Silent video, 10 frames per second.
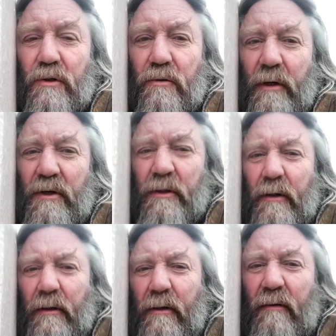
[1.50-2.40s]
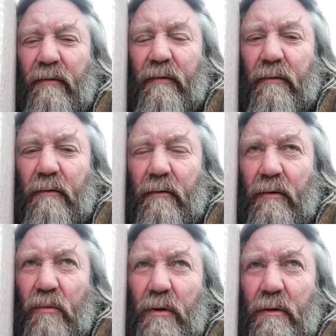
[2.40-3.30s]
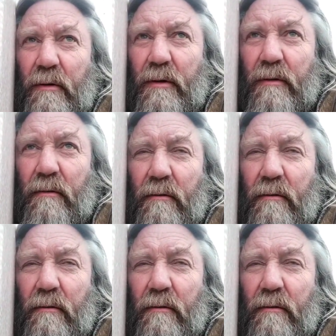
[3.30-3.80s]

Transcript: Strangely enough, it works.